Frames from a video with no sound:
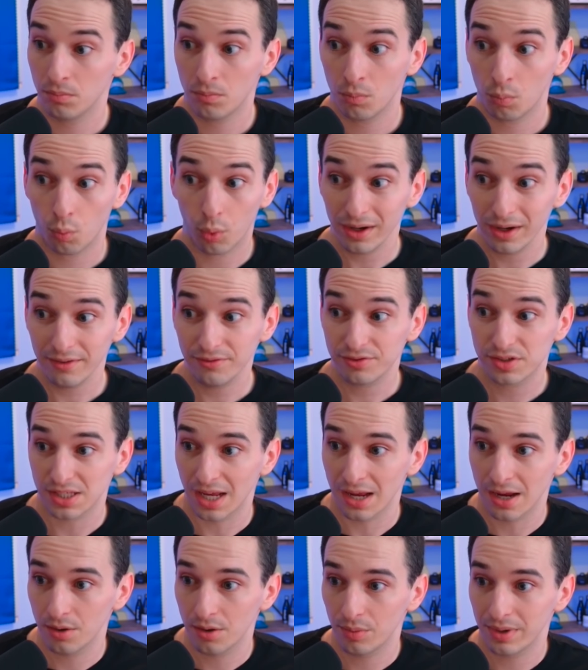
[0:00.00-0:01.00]
what if,
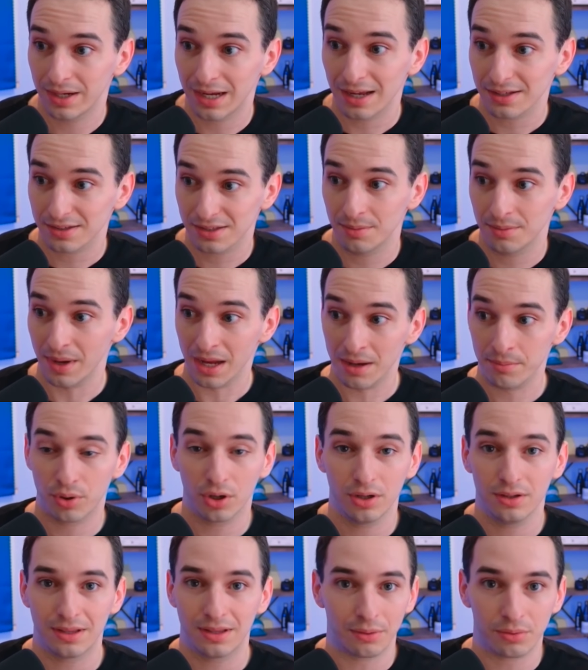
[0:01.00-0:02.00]
say, we got some
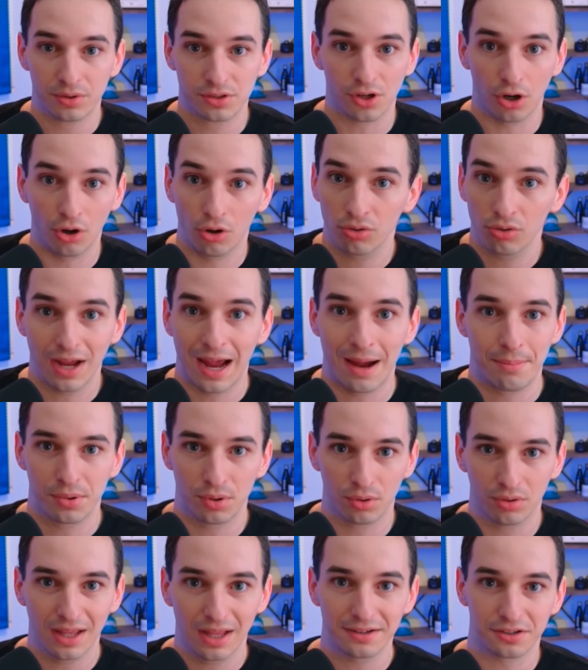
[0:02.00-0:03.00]
input that was all capital
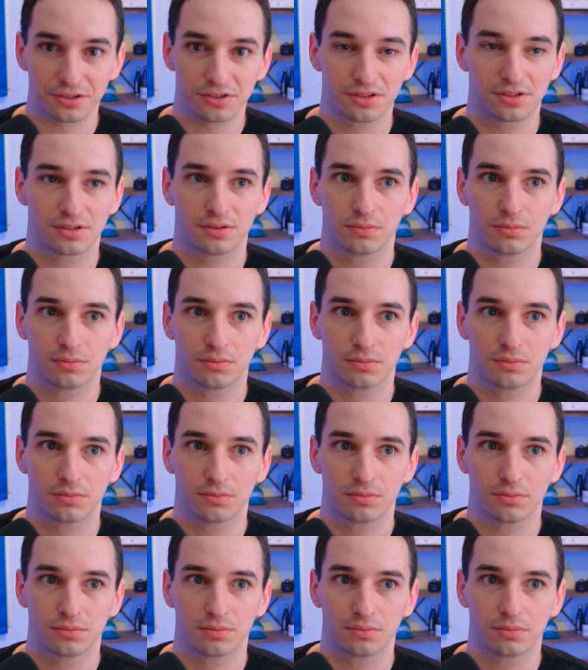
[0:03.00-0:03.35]
letters?